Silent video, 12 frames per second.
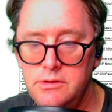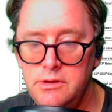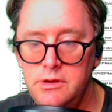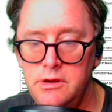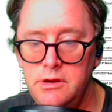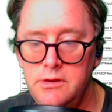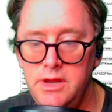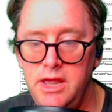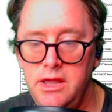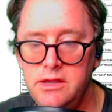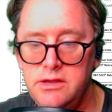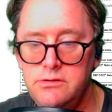
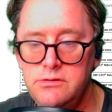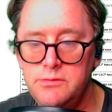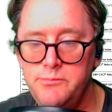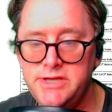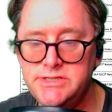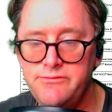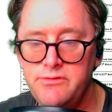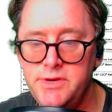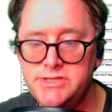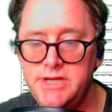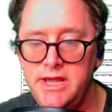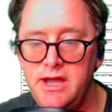AQ, the best
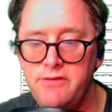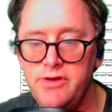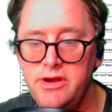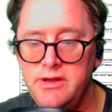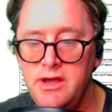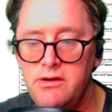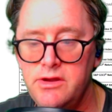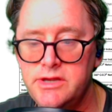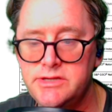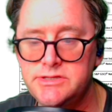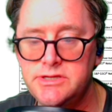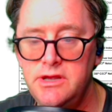information I have right now
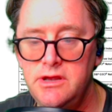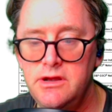is